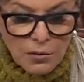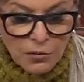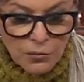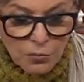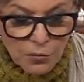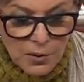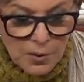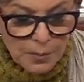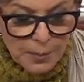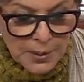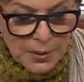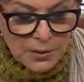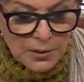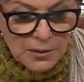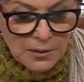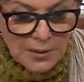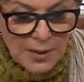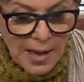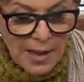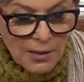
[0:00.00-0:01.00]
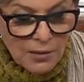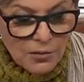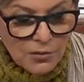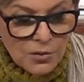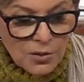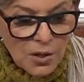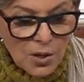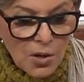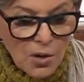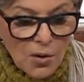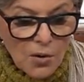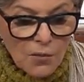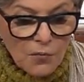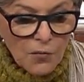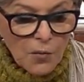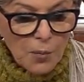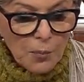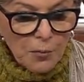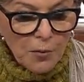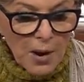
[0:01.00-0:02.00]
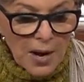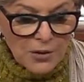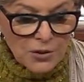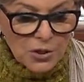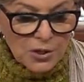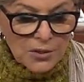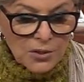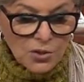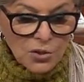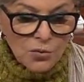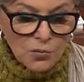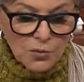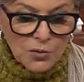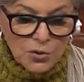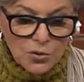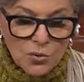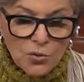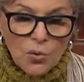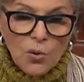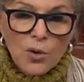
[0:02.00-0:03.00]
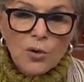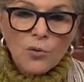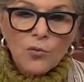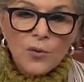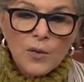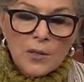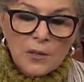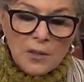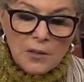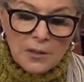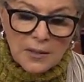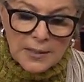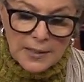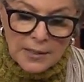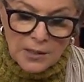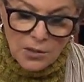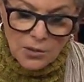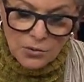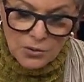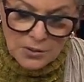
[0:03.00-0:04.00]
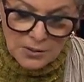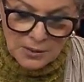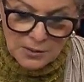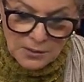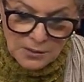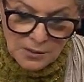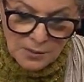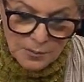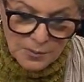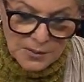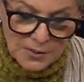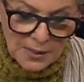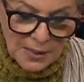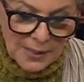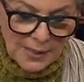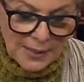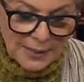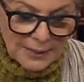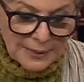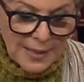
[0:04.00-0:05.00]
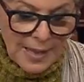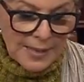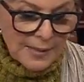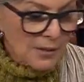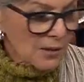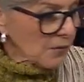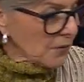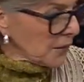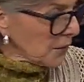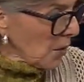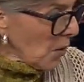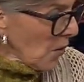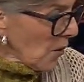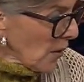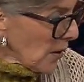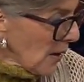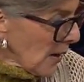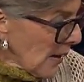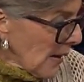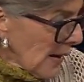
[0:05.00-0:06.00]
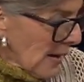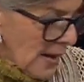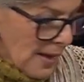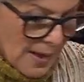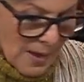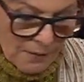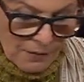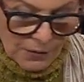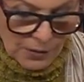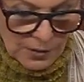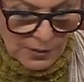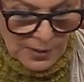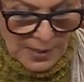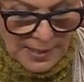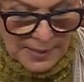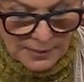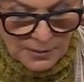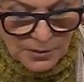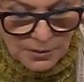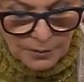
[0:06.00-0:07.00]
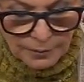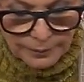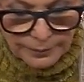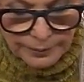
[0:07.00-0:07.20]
$3 billion for projects to restore critical ecosystems like the Florida Everglades.